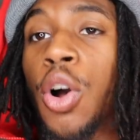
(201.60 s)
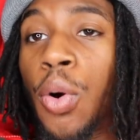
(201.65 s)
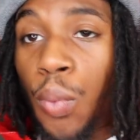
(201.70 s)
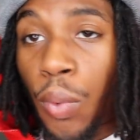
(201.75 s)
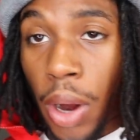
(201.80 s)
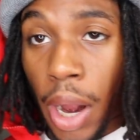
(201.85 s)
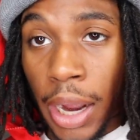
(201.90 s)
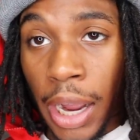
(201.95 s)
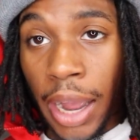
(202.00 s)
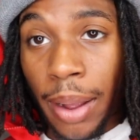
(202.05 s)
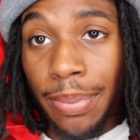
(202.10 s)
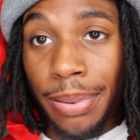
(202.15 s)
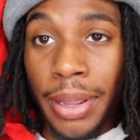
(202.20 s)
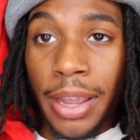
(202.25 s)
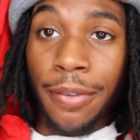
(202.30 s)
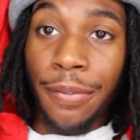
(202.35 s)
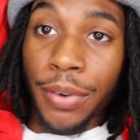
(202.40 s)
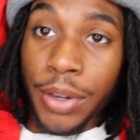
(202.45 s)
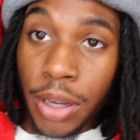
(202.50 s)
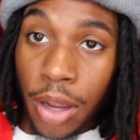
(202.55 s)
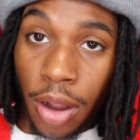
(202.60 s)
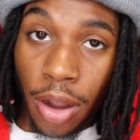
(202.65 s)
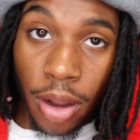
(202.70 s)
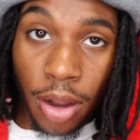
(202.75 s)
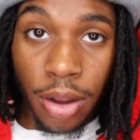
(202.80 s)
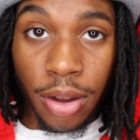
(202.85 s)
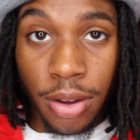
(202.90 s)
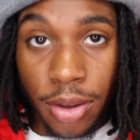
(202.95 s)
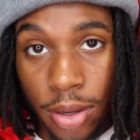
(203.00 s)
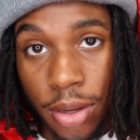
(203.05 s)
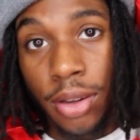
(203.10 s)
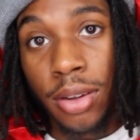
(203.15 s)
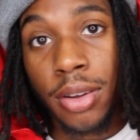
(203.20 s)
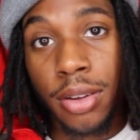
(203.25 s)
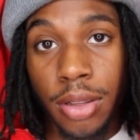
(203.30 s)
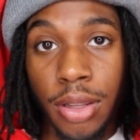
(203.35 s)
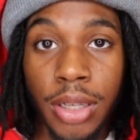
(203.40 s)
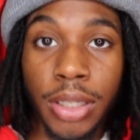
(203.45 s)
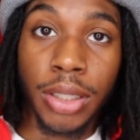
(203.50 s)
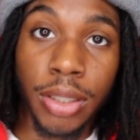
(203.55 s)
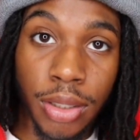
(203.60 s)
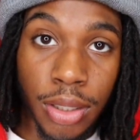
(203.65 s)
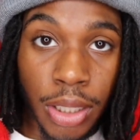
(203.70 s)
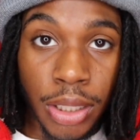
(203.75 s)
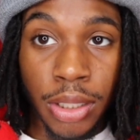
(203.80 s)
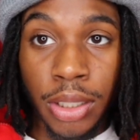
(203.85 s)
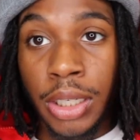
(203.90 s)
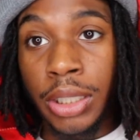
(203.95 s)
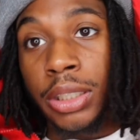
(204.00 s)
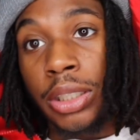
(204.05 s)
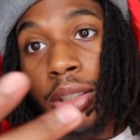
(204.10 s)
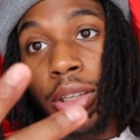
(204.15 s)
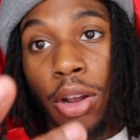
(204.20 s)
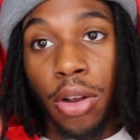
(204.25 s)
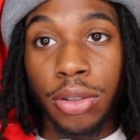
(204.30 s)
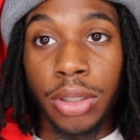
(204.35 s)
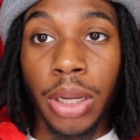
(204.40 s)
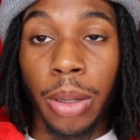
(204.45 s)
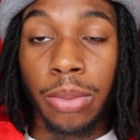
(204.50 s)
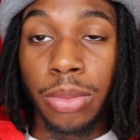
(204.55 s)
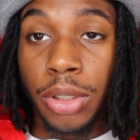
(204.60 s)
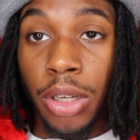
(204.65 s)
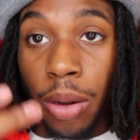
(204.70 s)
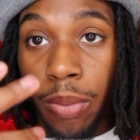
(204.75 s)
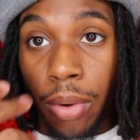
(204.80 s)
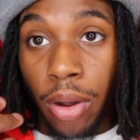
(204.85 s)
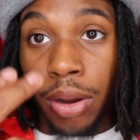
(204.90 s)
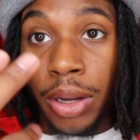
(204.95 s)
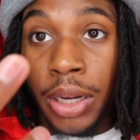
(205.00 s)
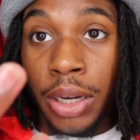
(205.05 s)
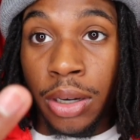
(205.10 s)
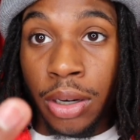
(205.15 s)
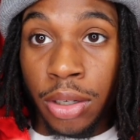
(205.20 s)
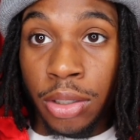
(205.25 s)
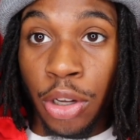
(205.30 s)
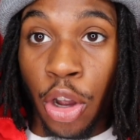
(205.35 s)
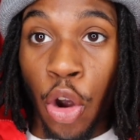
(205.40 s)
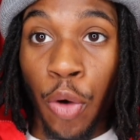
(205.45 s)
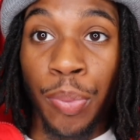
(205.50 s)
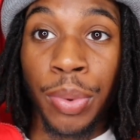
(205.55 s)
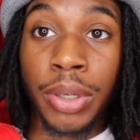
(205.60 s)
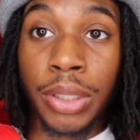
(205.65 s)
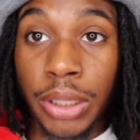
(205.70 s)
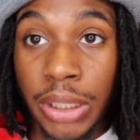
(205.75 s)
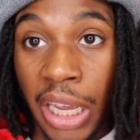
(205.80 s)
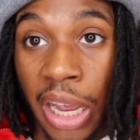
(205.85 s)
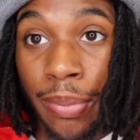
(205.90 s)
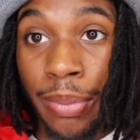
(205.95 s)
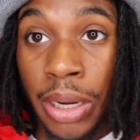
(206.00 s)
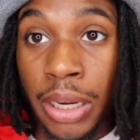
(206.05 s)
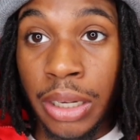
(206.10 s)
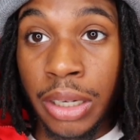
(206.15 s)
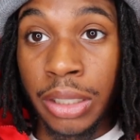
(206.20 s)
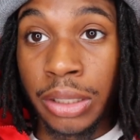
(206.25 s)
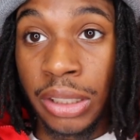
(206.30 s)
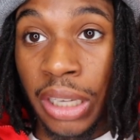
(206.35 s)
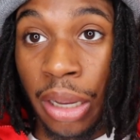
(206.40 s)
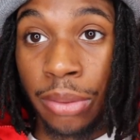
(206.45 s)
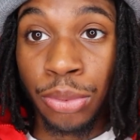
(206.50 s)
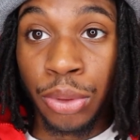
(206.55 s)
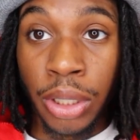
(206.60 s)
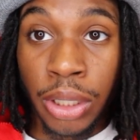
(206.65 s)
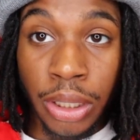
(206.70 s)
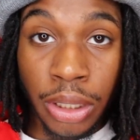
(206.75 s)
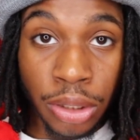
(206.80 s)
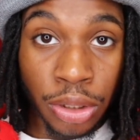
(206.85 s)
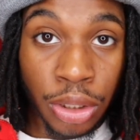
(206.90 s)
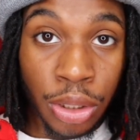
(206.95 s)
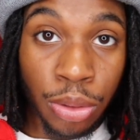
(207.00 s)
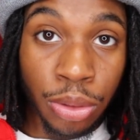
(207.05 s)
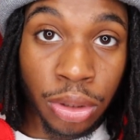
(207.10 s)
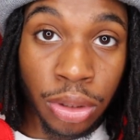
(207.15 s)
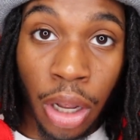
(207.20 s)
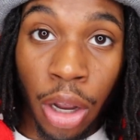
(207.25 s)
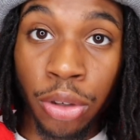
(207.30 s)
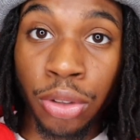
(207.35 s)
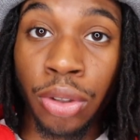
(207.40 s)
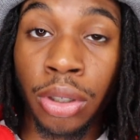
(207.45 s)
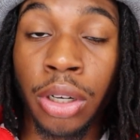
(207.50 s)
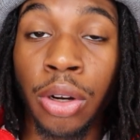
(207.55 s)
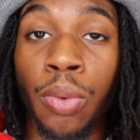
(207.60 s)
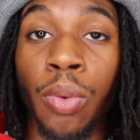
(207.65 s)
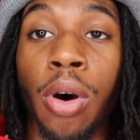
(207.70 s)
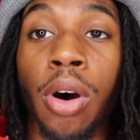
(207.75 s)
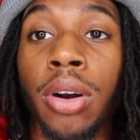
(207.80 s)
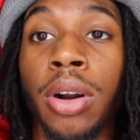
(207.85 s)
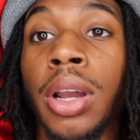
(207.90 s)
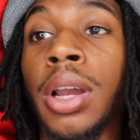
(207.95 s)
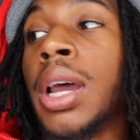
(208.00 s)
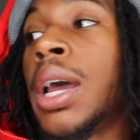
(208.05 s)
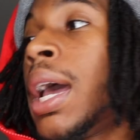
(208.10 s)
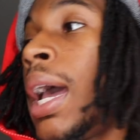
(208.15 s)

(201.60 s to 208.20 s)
what I got planned for y'all? Listen closely. I'm talking about ears open. Stop eating. Stop drinking juice. Stop drinking water.